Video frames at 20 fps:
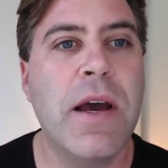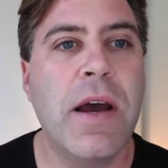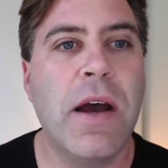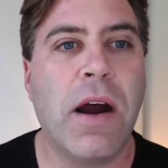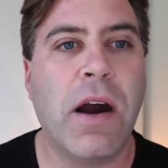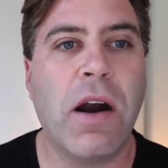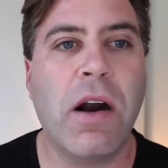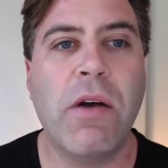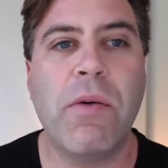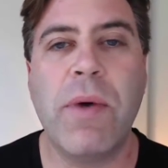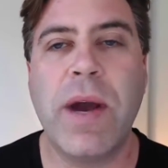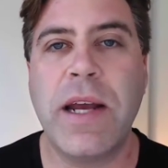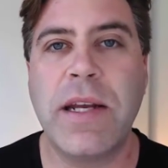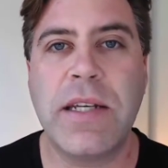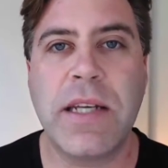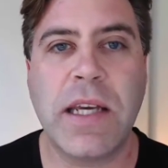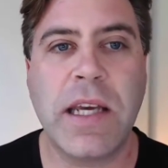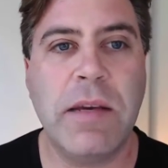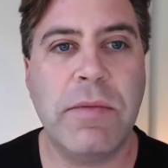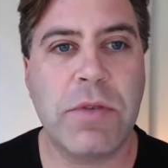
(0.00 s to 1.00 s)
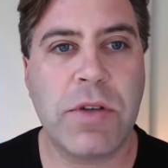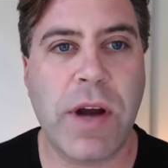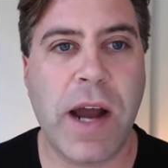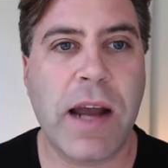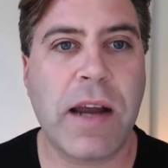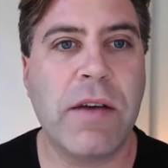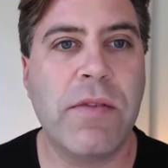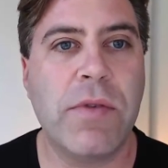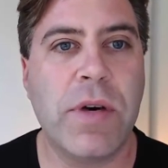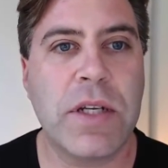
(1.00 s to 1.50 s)
are a way to keep
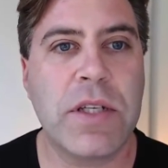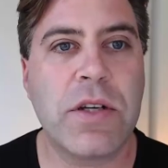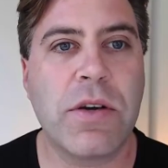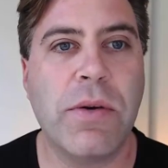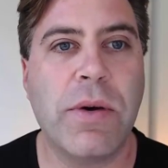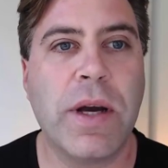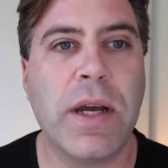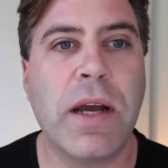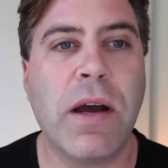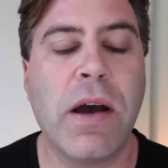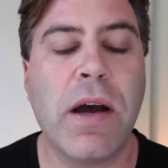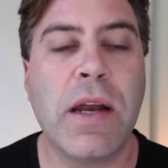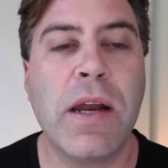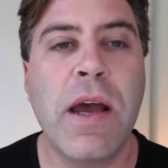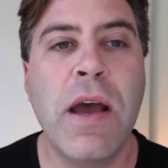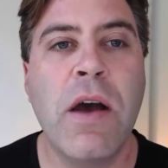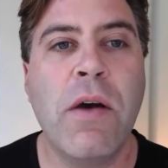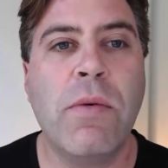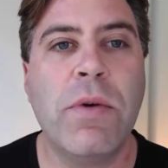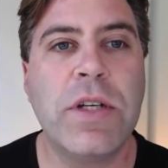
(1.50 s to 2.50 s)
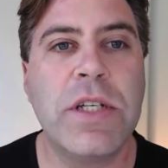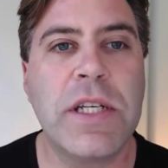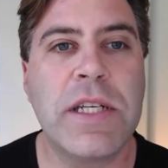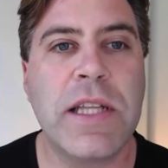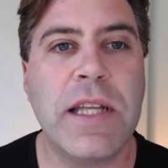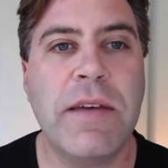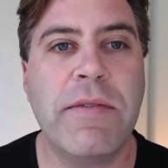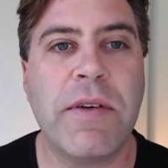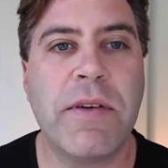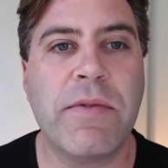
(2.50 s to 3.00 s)
track of what's going on. We'll just
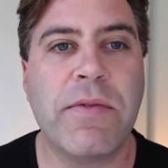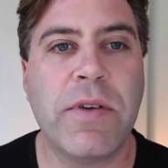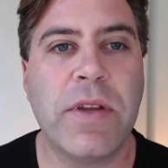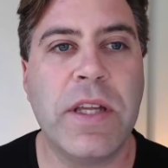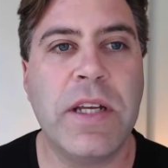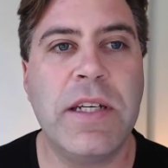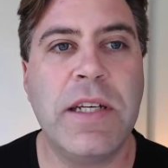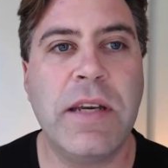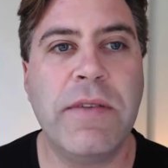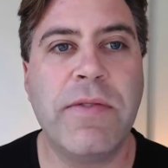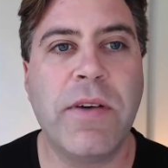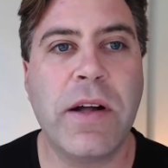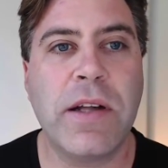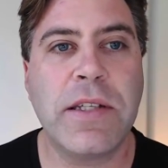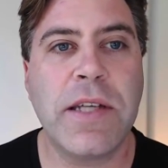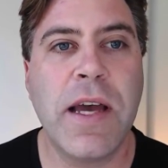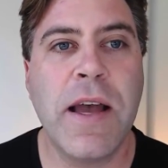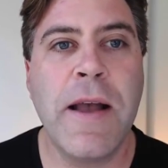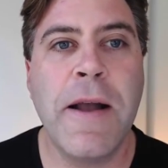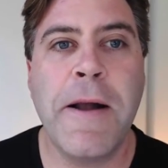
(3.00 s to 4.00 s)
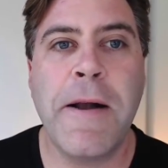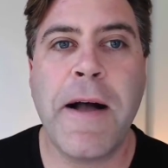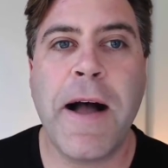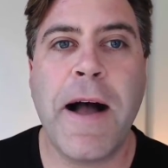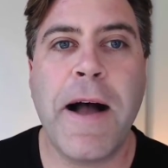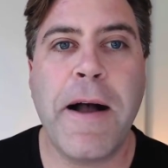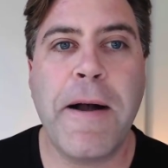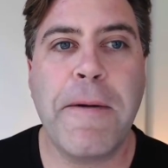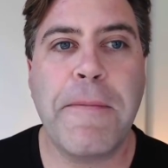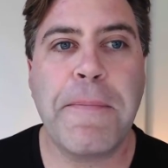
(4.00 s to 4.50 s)
leave it for the default.
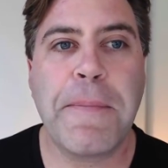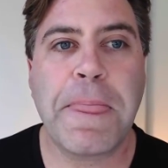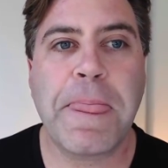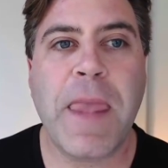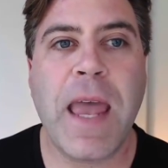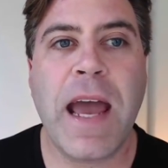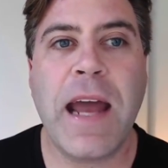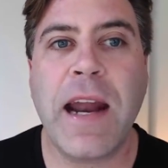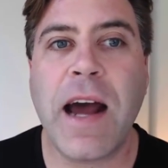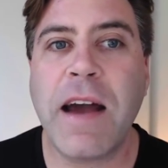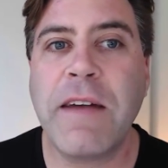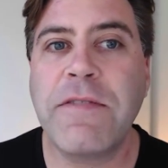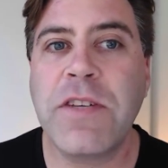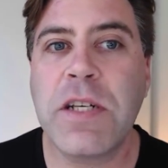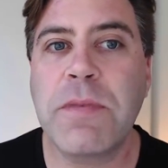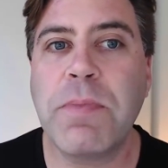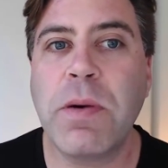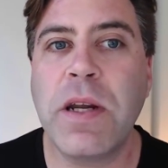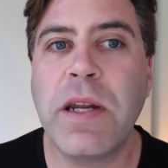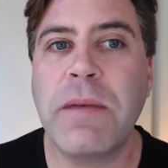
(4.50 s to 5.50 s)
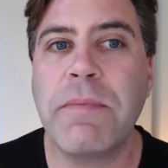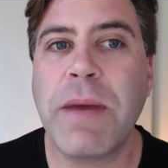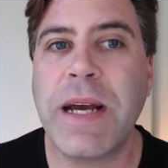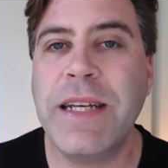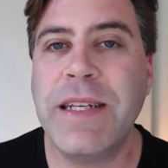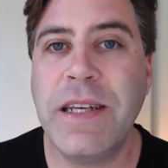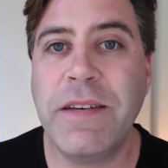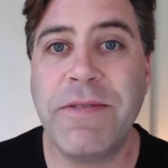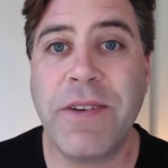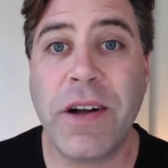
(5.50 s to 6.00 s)
And I've just put in my
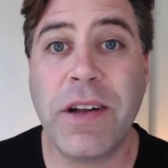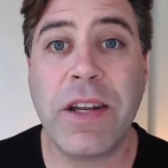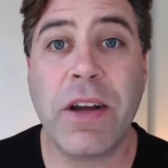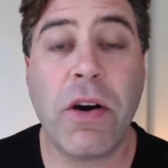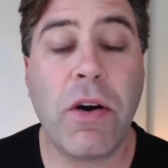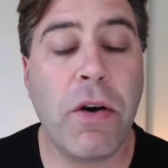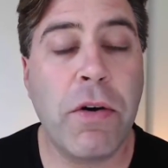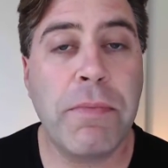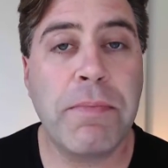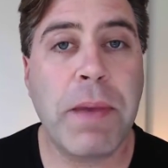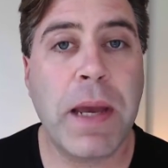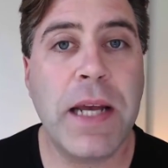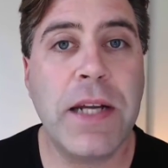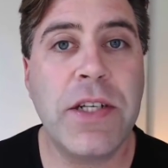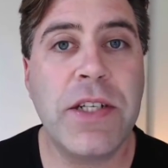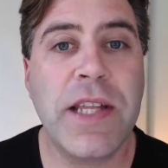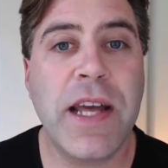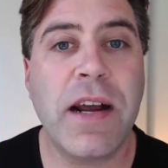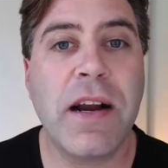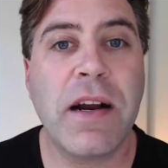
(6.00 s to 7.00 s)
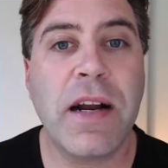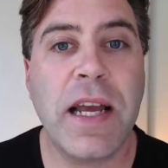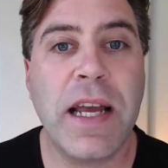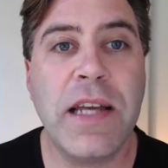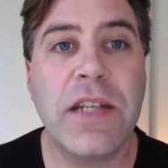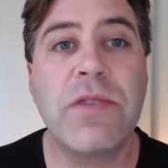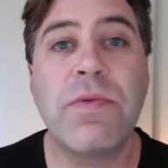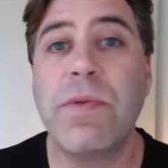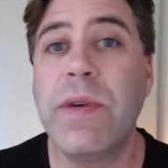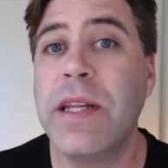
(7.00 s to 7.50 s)
default homepage there.
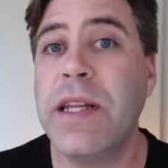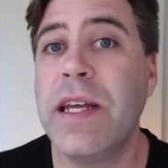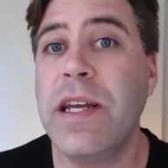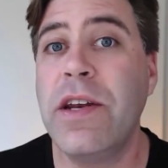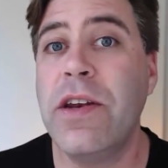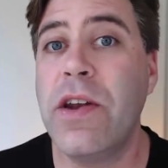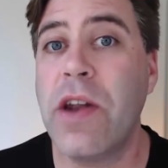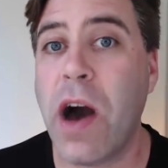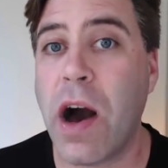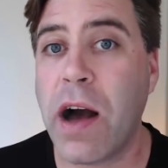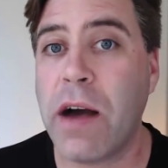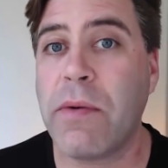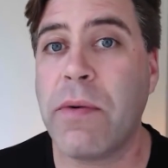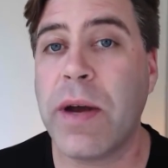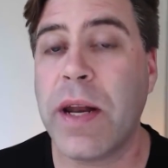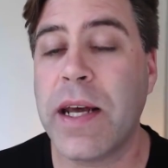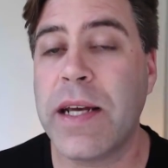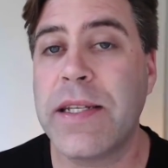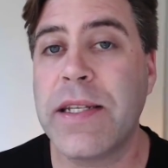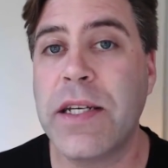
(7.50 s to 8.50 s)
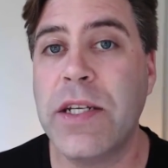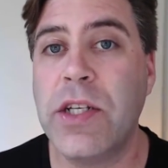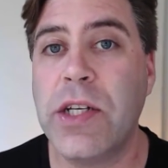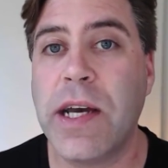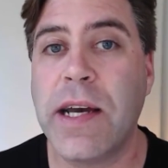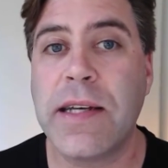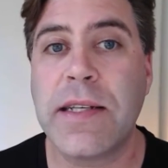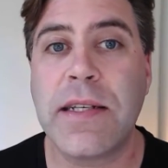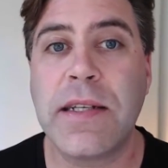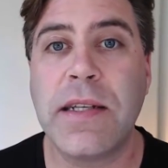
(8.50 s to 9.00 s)
It's really not what I
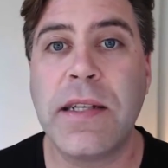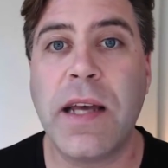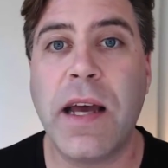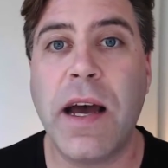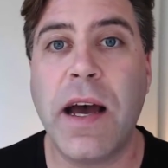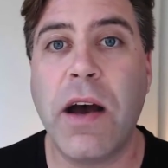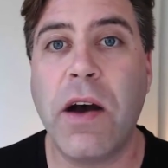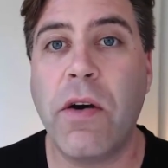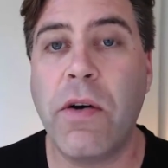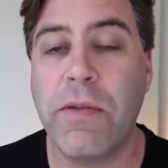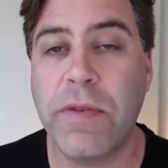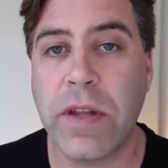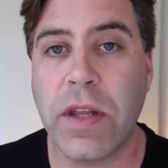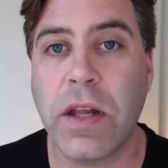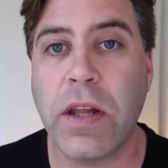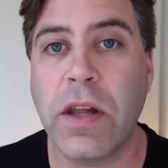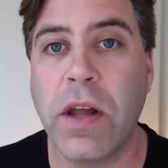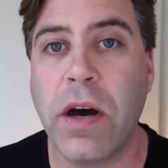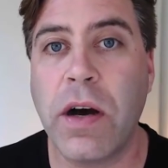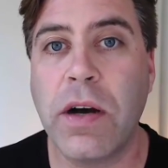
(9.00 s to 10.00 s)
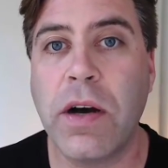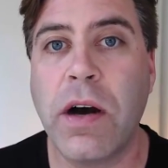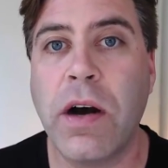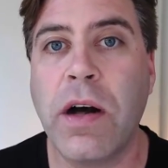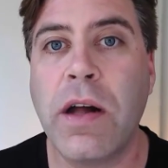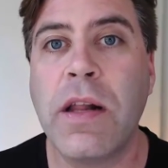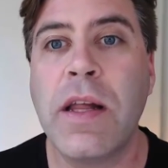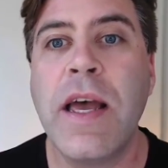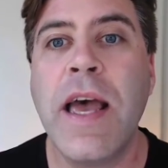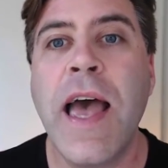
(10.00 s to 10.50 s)
suggest over the long
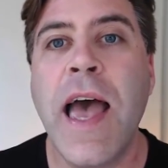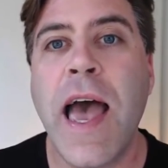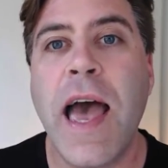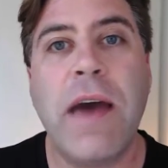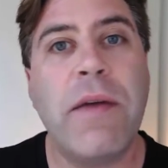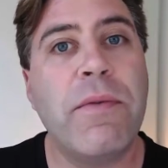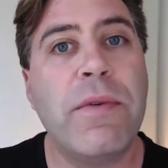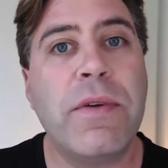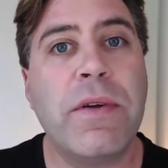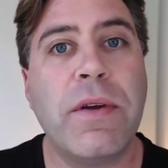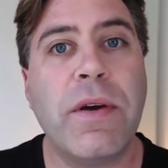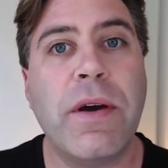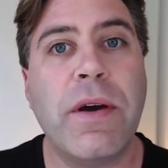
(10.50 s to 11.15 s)
haul. And